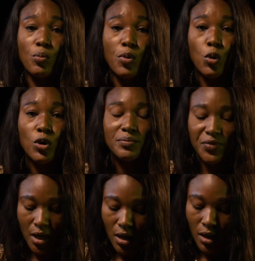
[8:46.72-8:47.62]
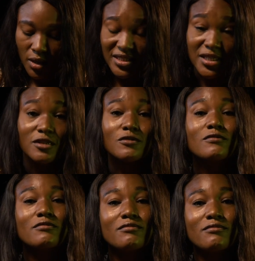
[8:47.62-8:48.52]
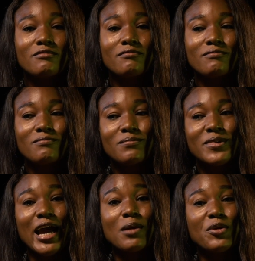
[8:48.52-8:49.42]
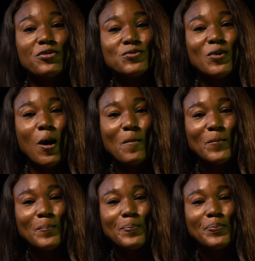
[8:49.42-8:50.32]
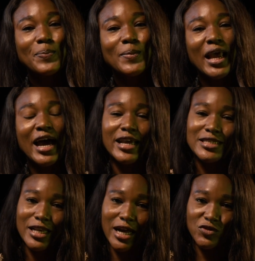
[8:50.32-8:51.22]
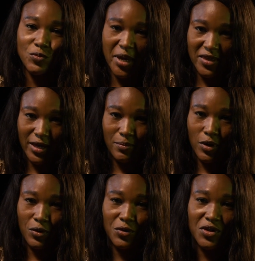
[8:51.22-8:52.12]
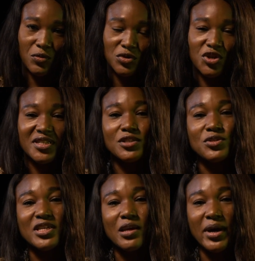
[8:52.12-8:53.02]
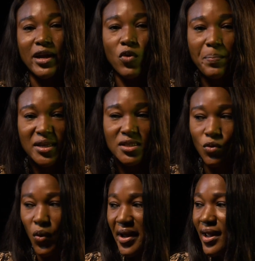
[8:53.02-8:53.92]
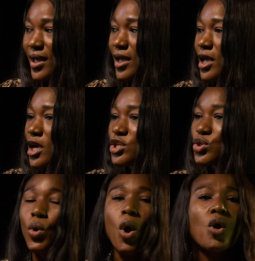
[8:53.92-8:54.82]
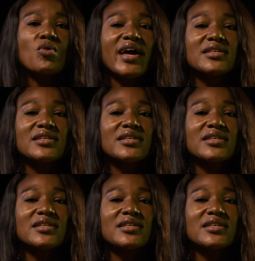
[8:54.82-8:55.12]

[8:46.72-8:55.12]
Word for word: Mopol. Still, the Agberos will come and I still have to pay them or they will threaten to take my equipment away. So all